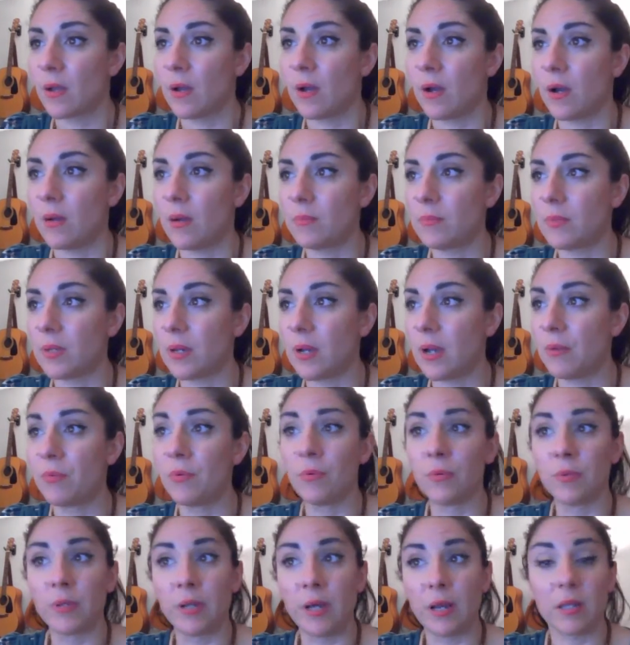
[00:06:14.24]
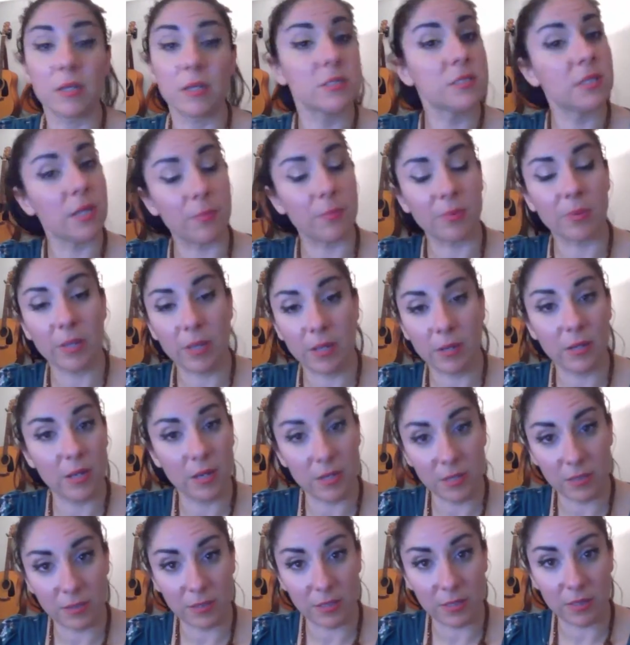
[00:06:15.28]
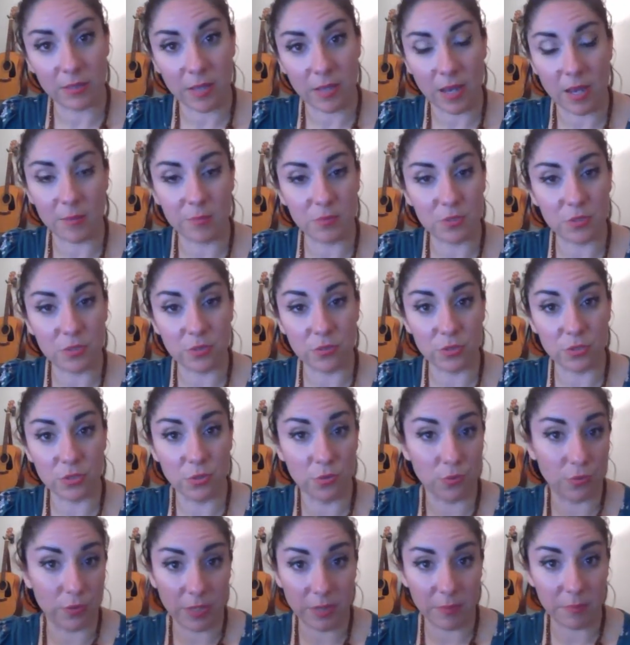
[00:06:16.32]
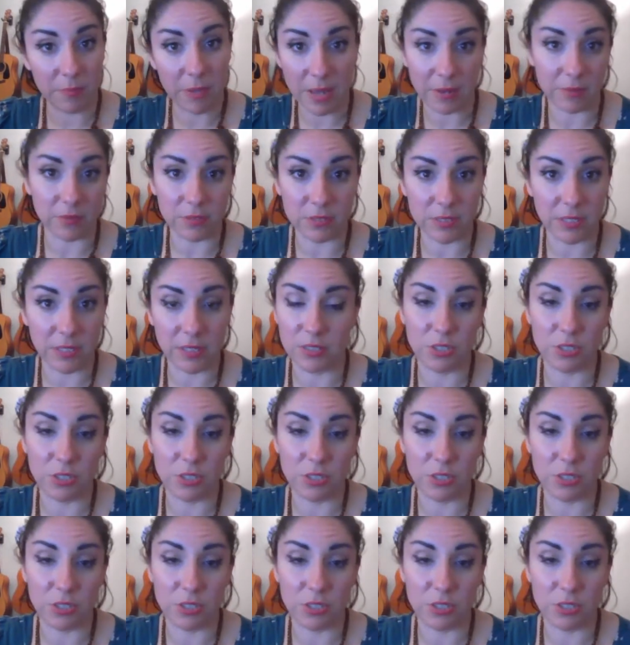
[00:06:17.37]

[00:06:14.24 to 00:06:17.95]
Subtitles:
I will not accept any late labs, so there's no late penalty.